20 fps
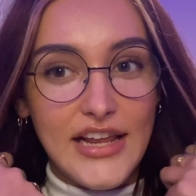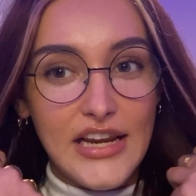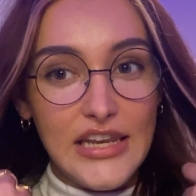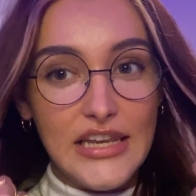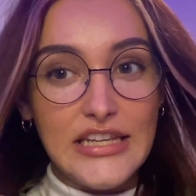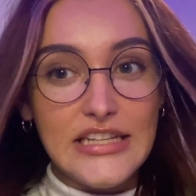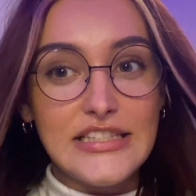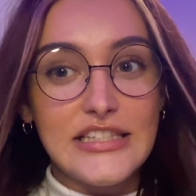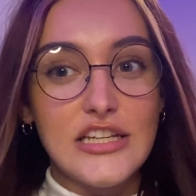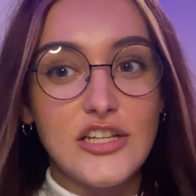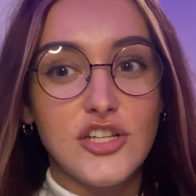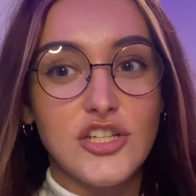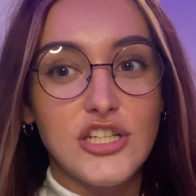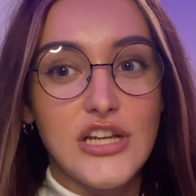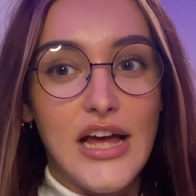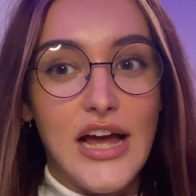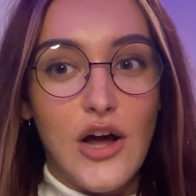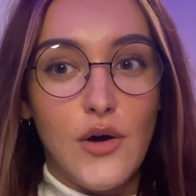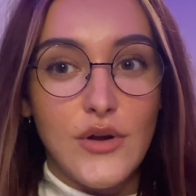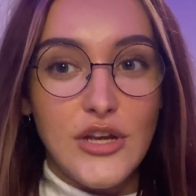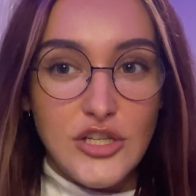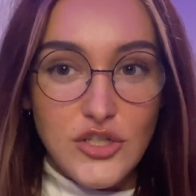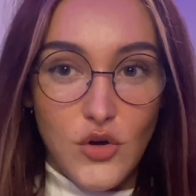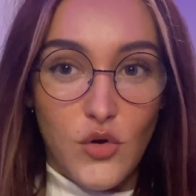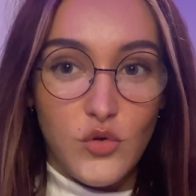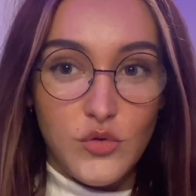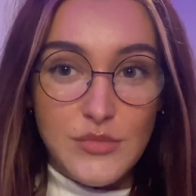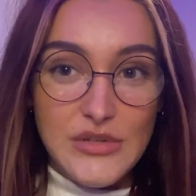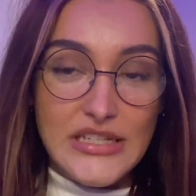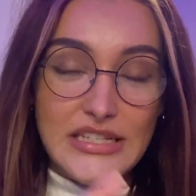listened to how he
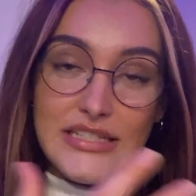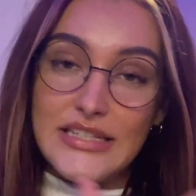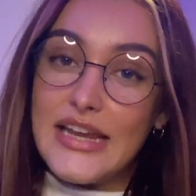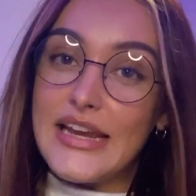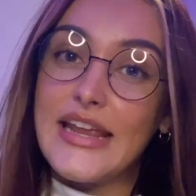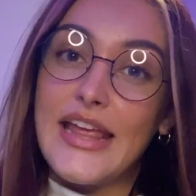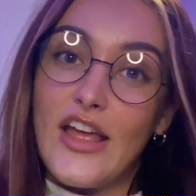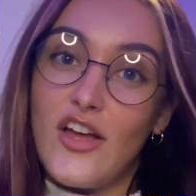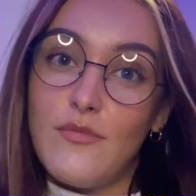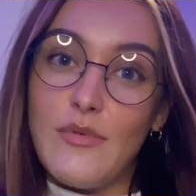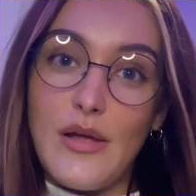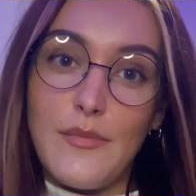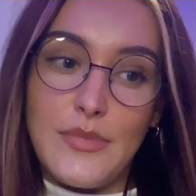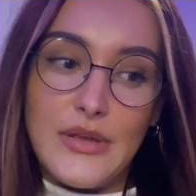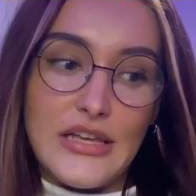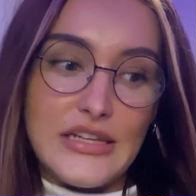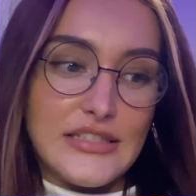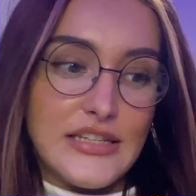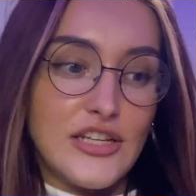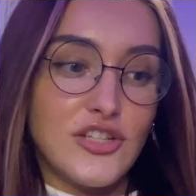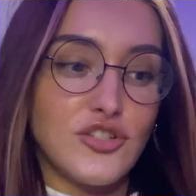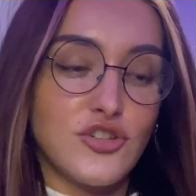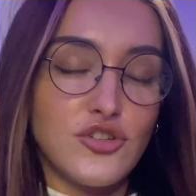told me to take care of my piercings,